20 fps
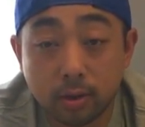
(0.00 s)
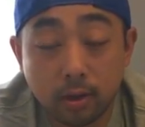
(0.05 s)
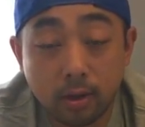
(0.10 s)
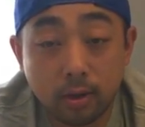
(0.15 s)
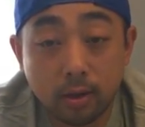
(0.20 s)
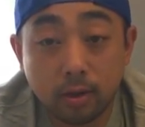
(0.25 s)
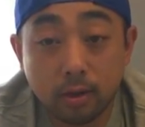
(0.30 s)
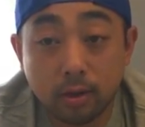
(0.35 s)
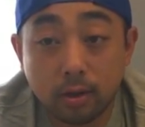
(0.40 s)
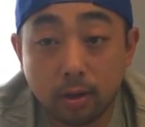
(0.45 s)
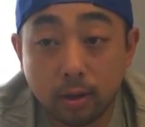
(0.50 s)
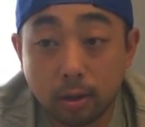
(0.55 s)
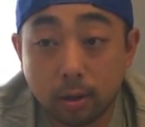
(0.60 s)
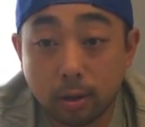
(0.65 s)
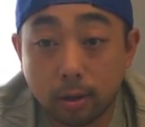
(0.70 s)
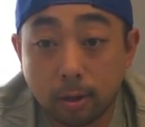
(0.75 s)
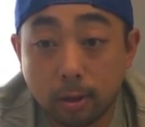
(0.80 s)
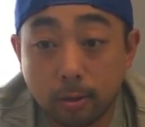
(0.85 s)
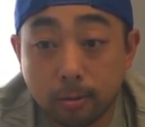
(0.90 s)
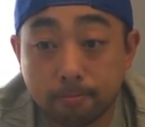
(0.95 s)

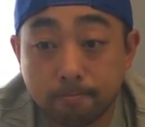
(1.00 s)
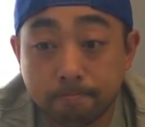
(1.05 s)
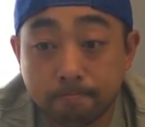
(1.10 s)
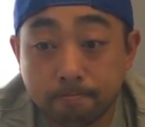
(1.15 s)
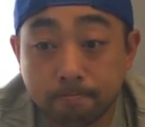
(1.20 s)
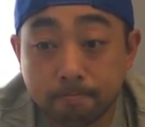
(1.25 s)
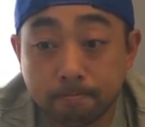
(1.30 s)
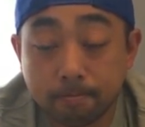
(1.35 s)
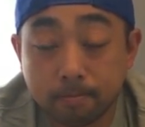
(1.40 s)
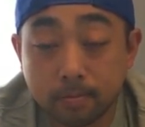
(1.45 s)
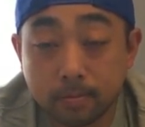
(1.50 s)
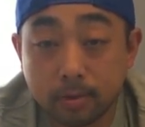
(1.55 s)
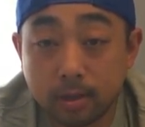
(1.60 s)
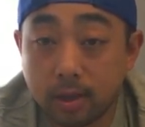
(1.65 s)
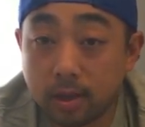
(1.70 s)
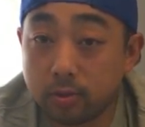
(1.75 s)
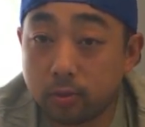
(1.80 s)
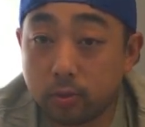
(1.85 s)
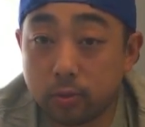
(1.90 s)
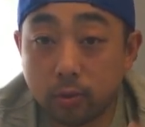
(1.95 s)
Um, yeah, do
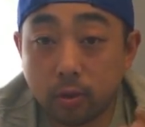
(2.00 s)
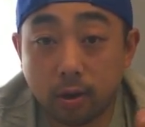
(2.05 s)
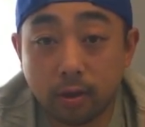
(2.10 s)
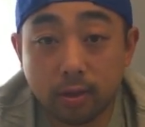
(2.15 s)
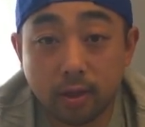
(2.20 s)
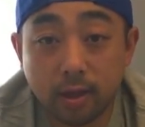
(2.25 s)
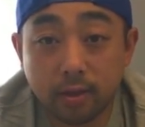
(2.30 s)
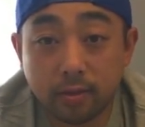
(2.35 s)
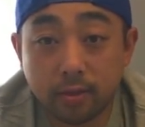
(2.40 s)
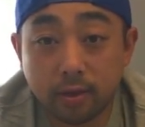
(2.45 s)
all that thing.